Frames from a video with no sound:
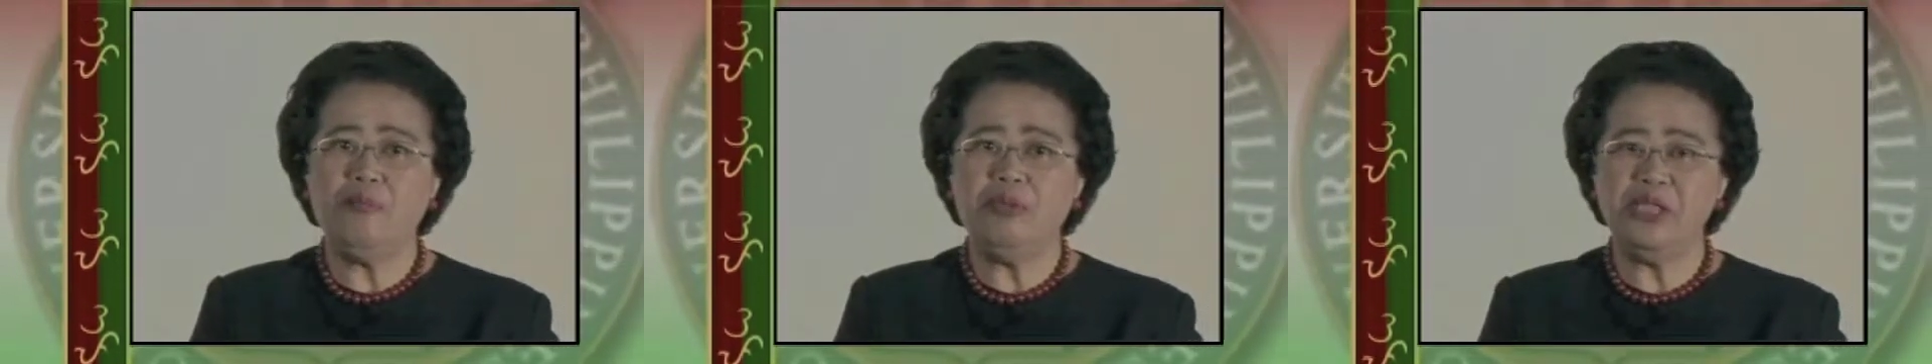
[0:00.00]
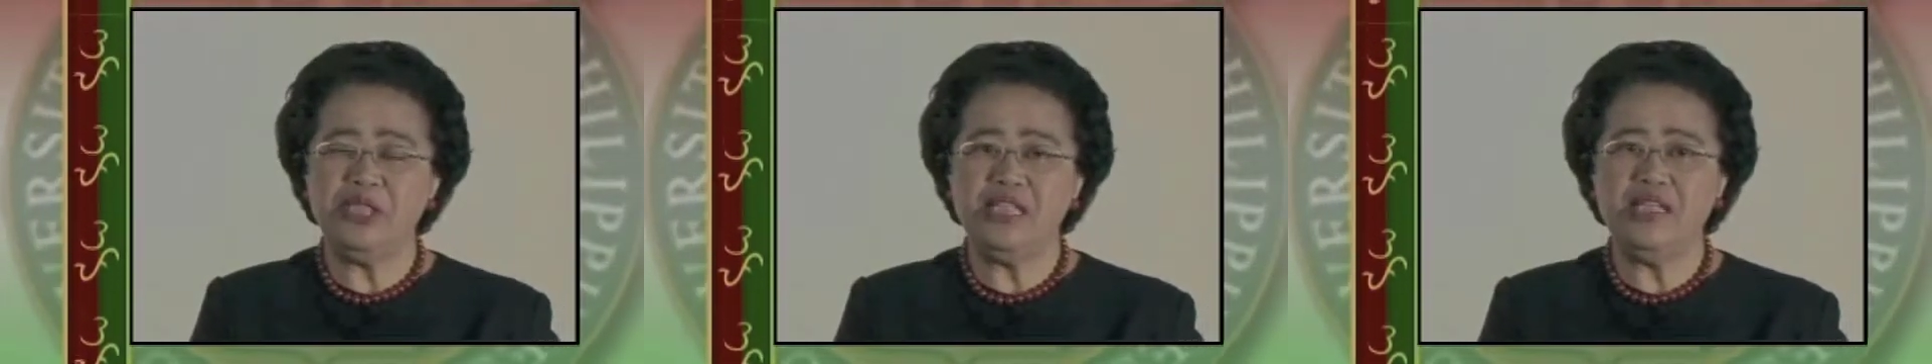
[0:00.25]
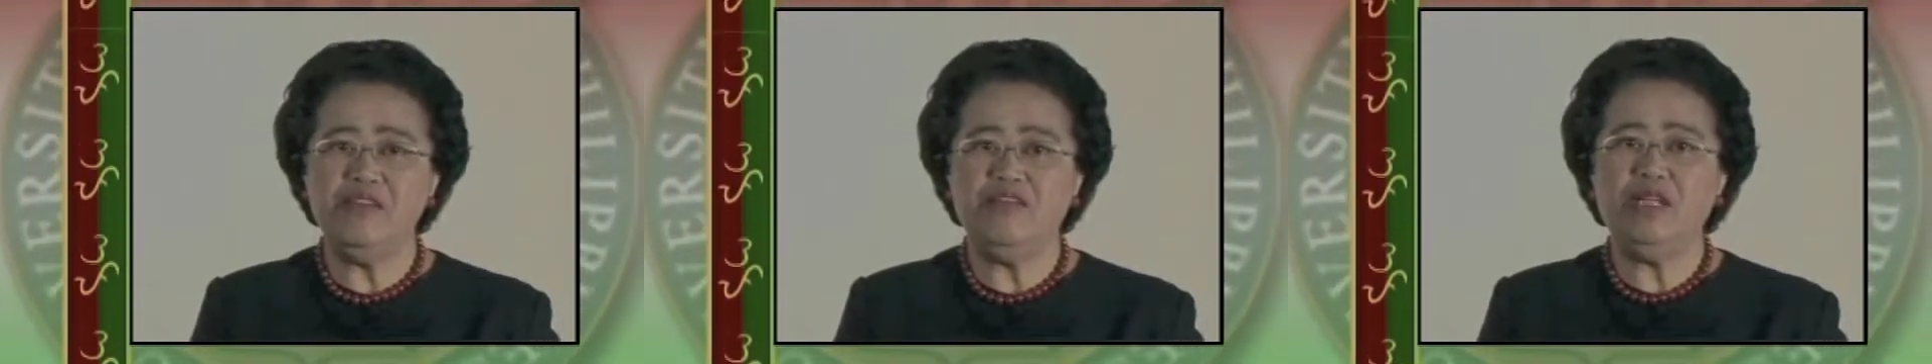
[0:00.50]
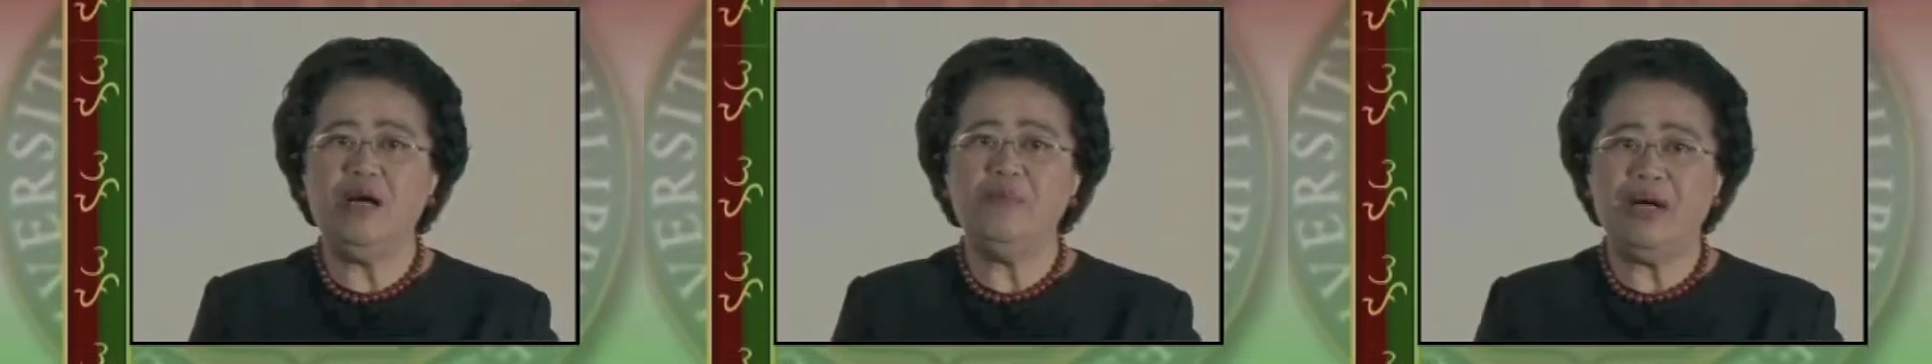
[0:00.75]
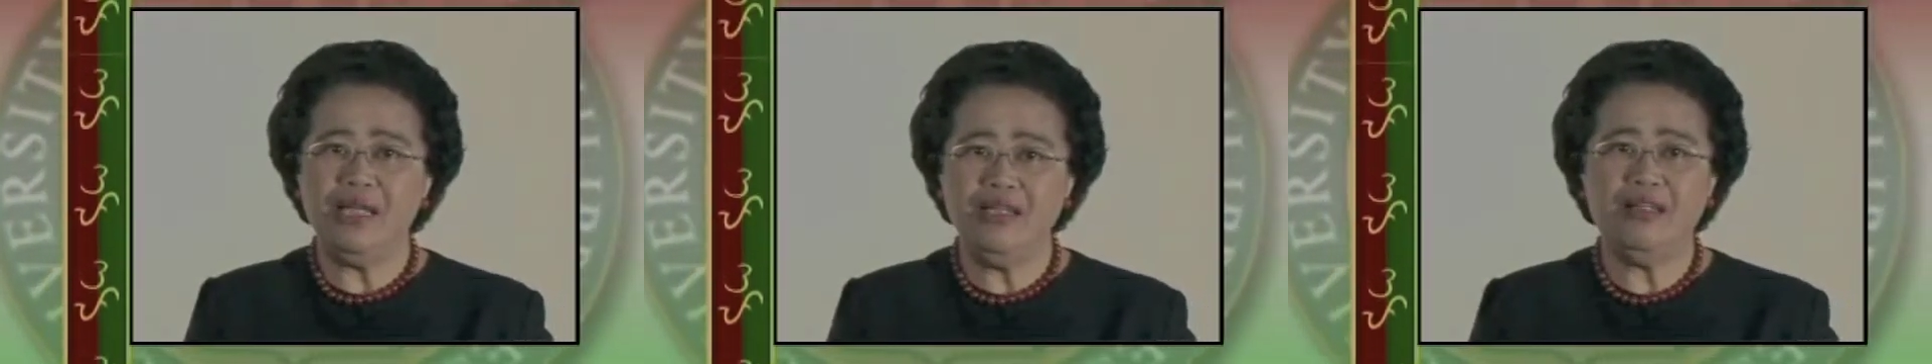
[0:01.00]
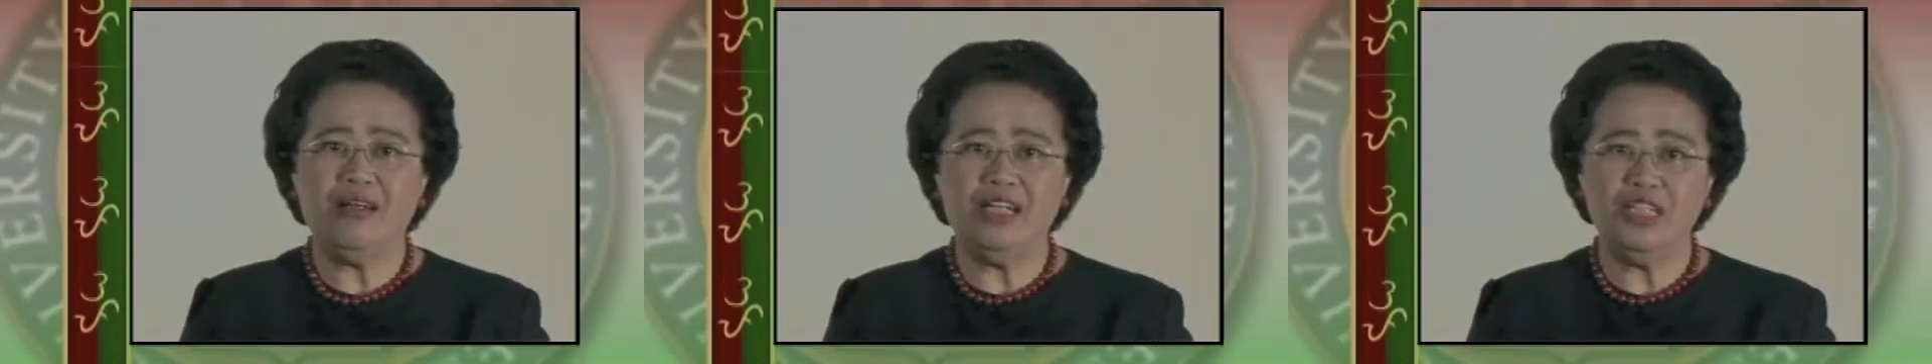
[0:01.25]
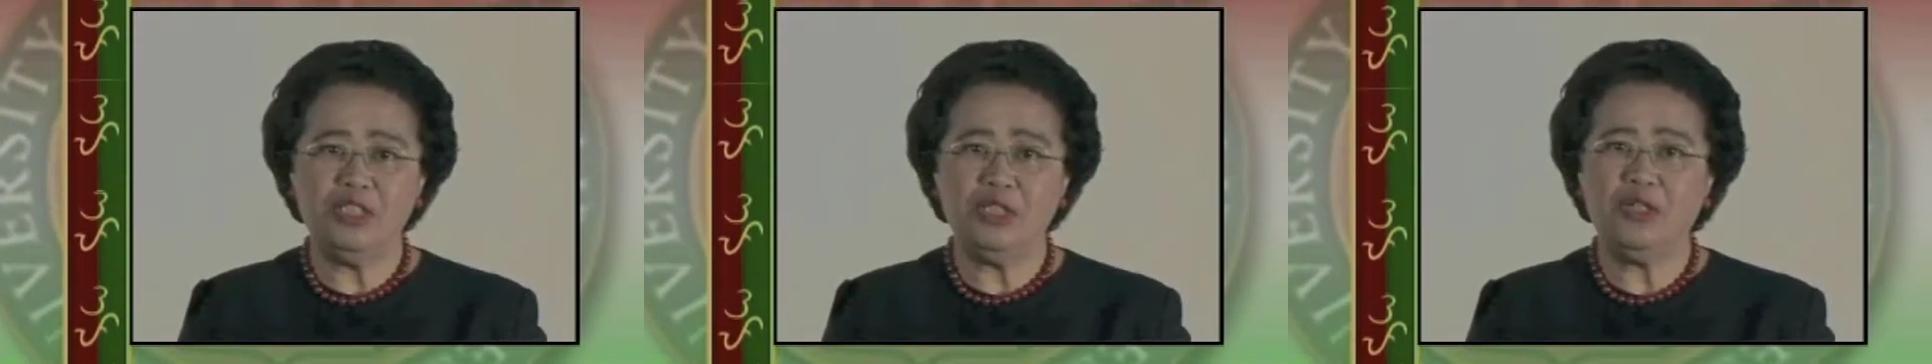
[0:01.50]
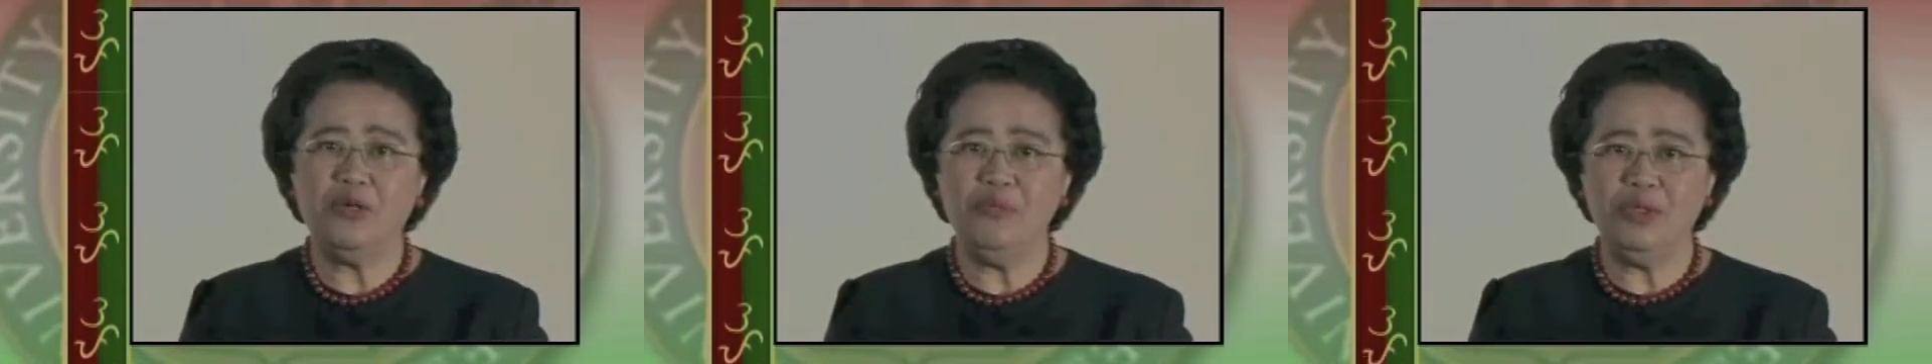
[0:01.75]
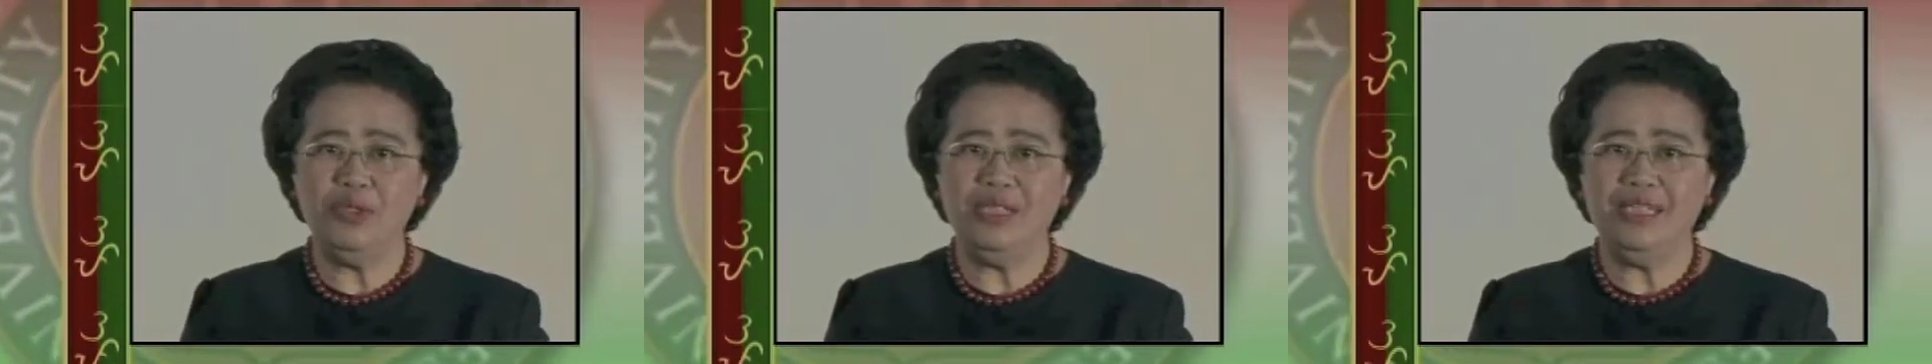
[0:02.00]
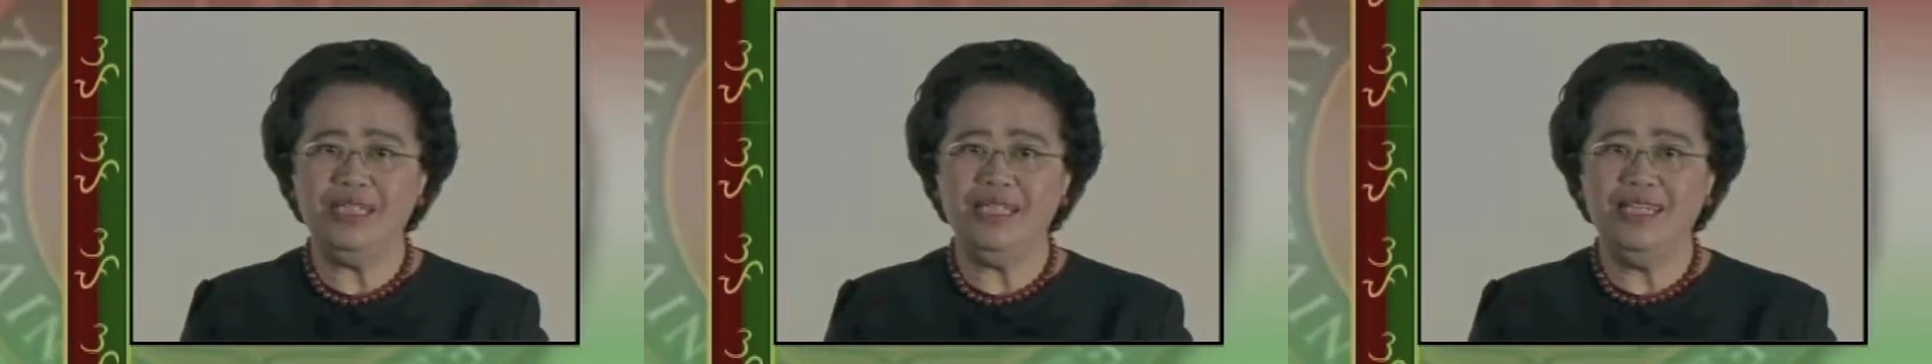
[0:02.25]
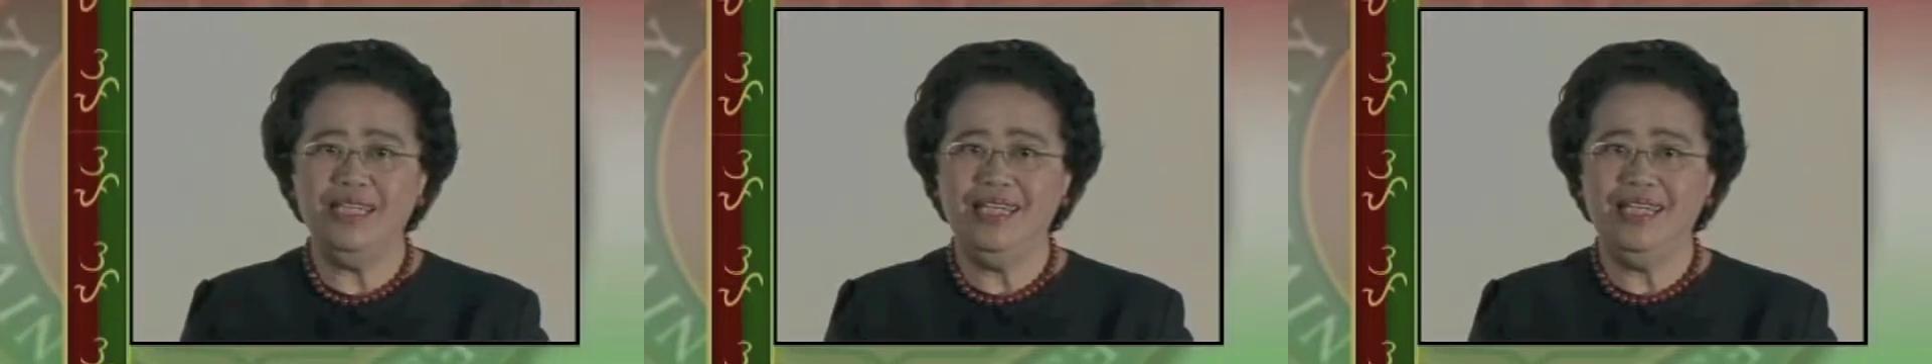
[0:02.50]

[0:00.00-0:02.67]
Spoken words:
perceived by the larger community.